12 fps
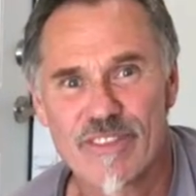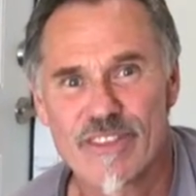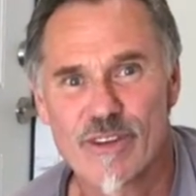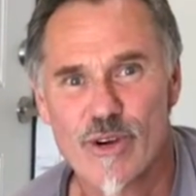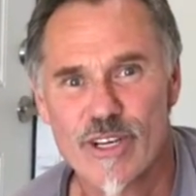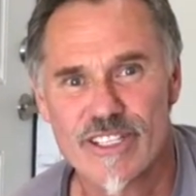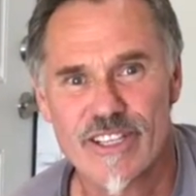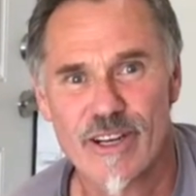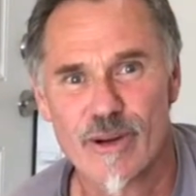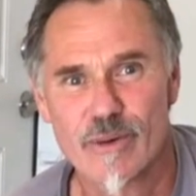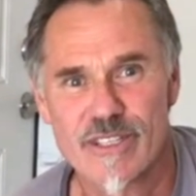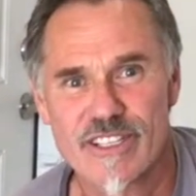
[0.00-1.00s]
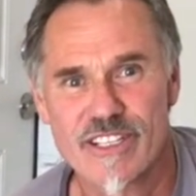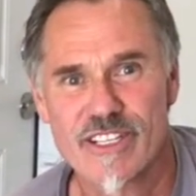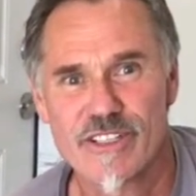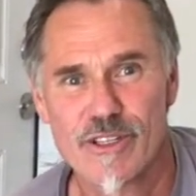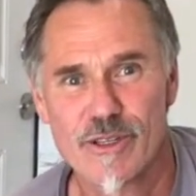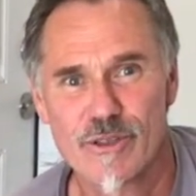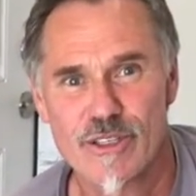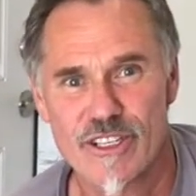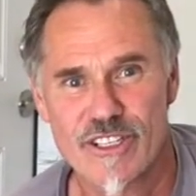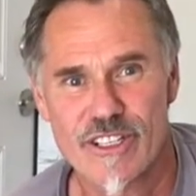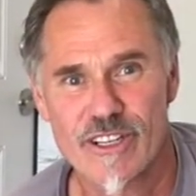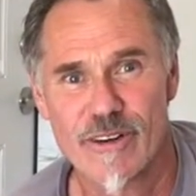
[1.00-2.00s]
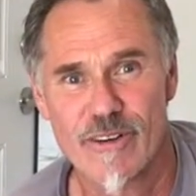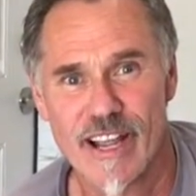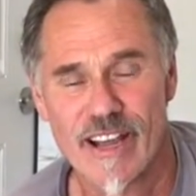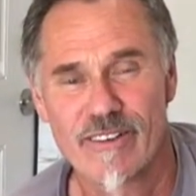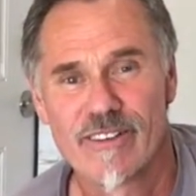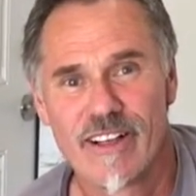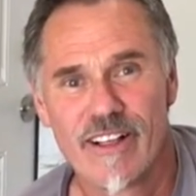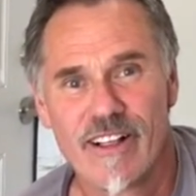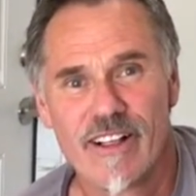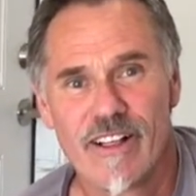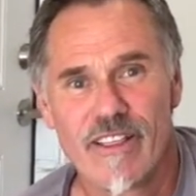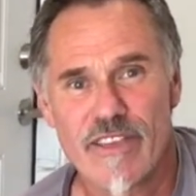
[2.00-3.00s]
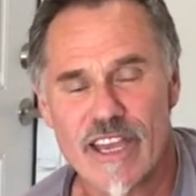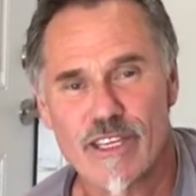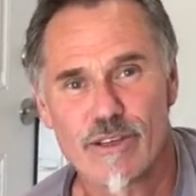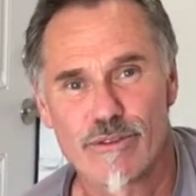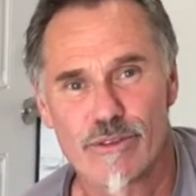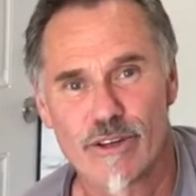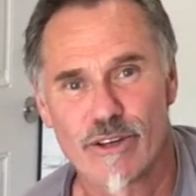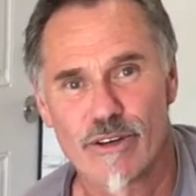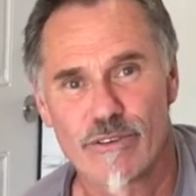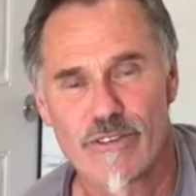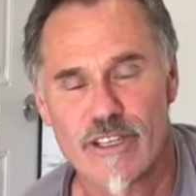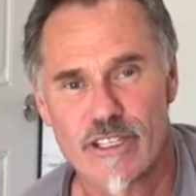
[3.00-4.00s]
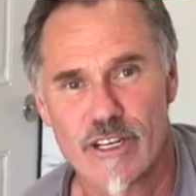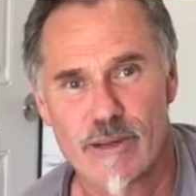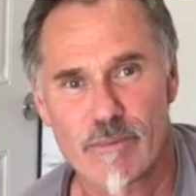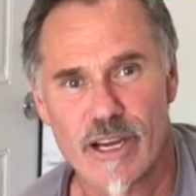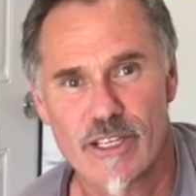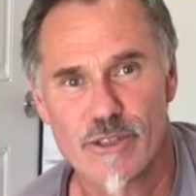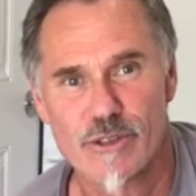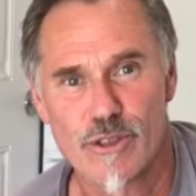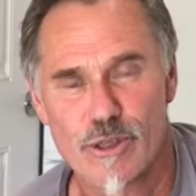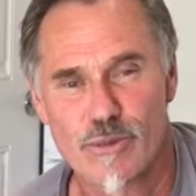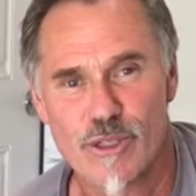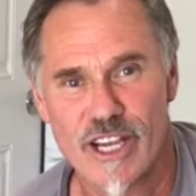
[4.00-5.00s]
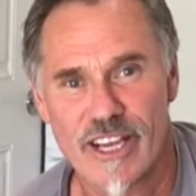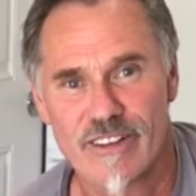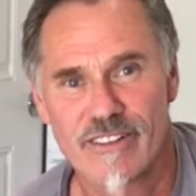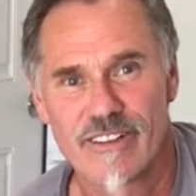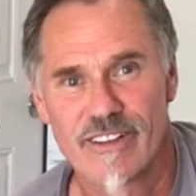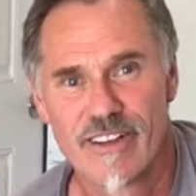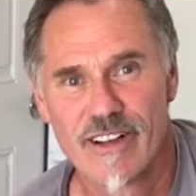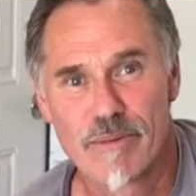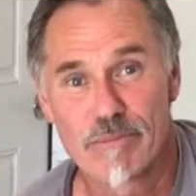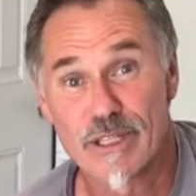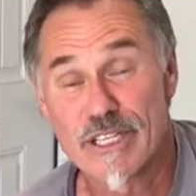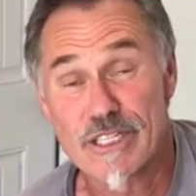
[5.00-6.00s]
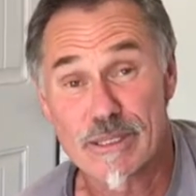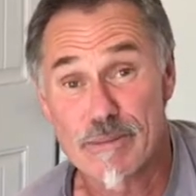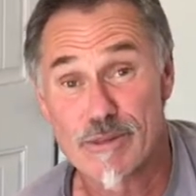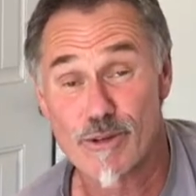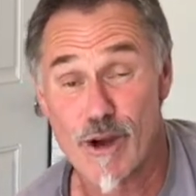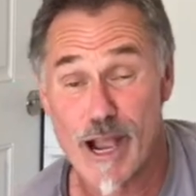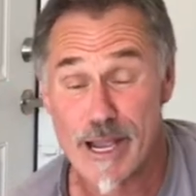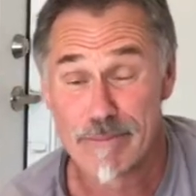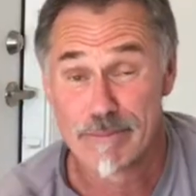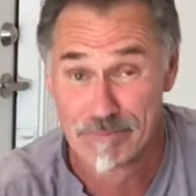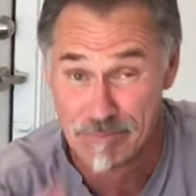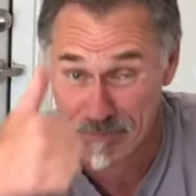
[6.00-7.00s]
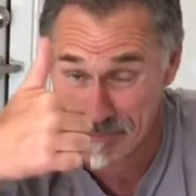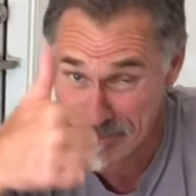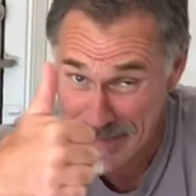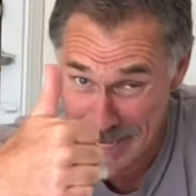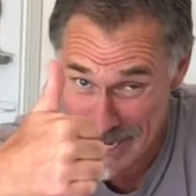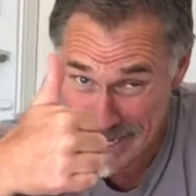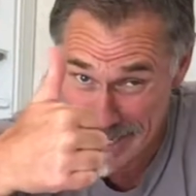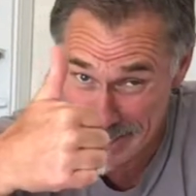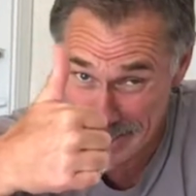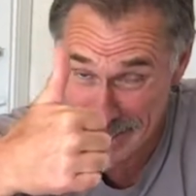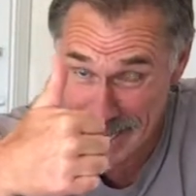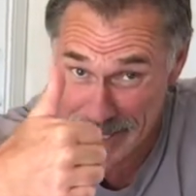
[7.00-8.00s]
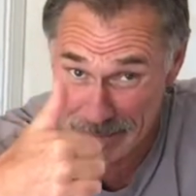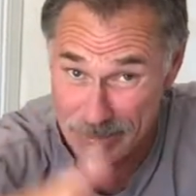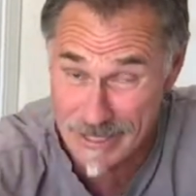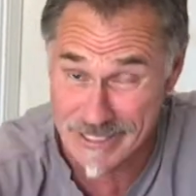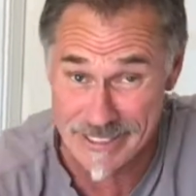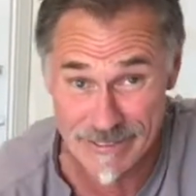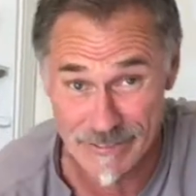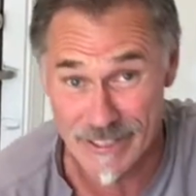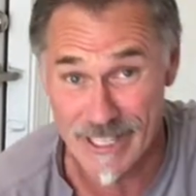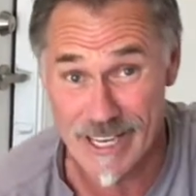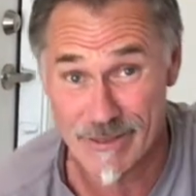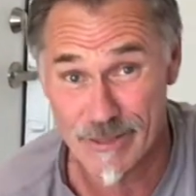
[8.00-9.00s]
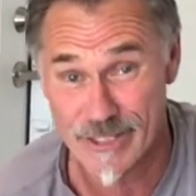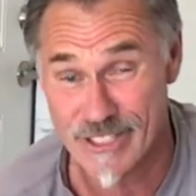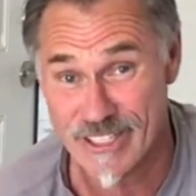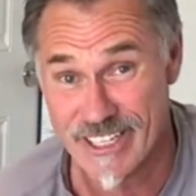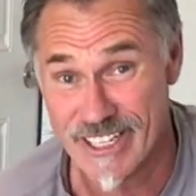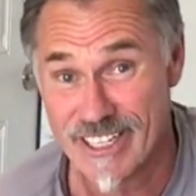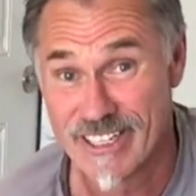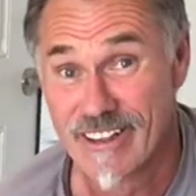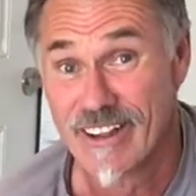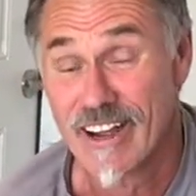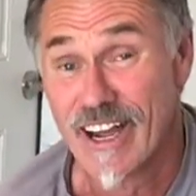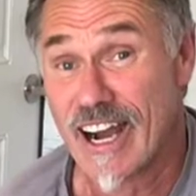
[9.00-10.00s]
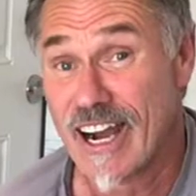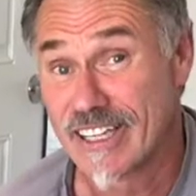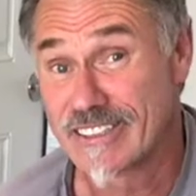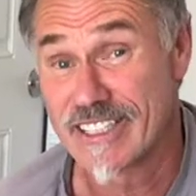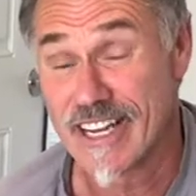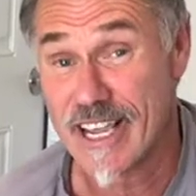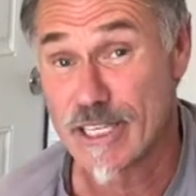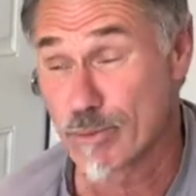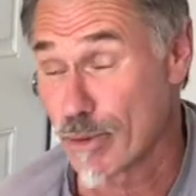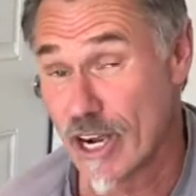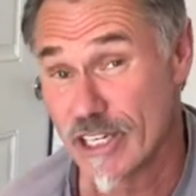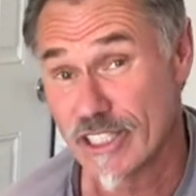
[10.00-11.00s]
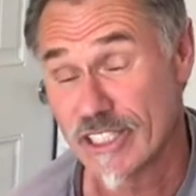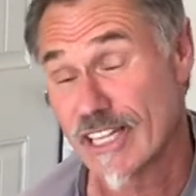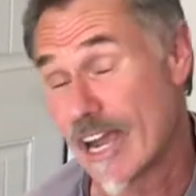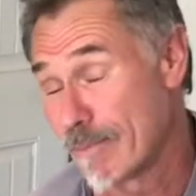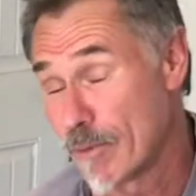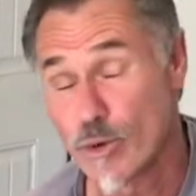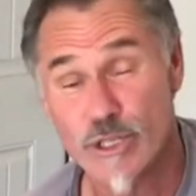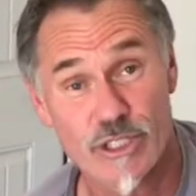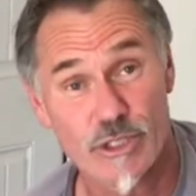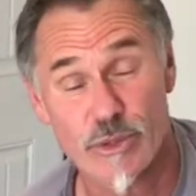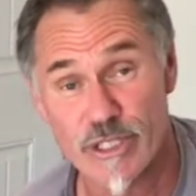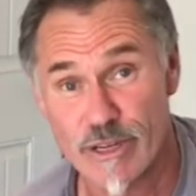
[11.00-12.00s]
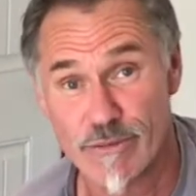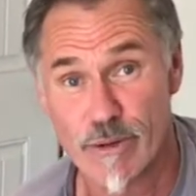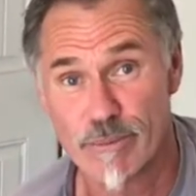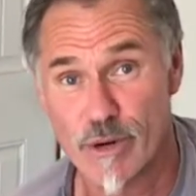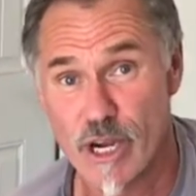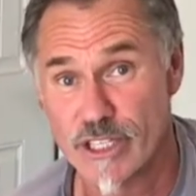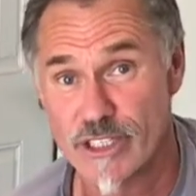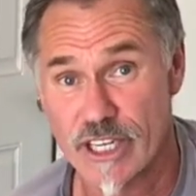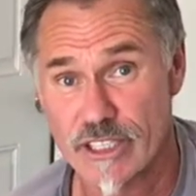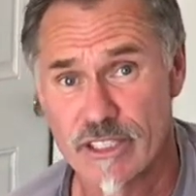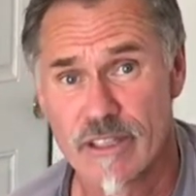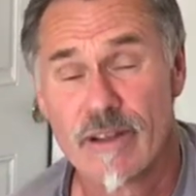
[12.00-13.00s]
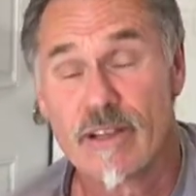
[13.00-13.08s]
Chris here with C2 just sitting around. Thank you for visiting my YouTube channel. Please subscribe and hit the like button if you like what you see. Today's project, I'm always doing different projects.